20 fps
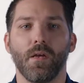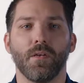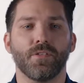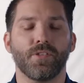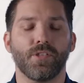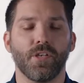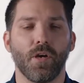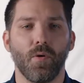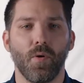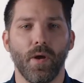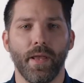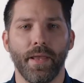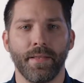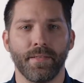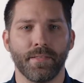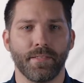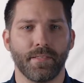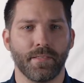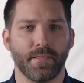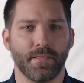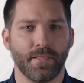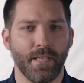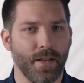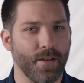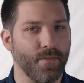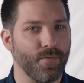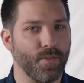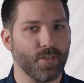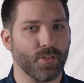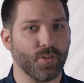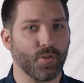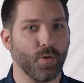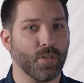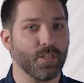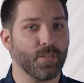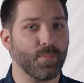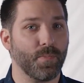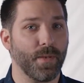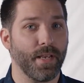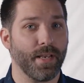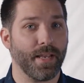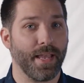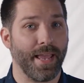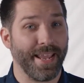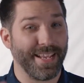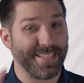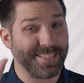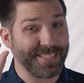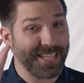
So instead of the source being a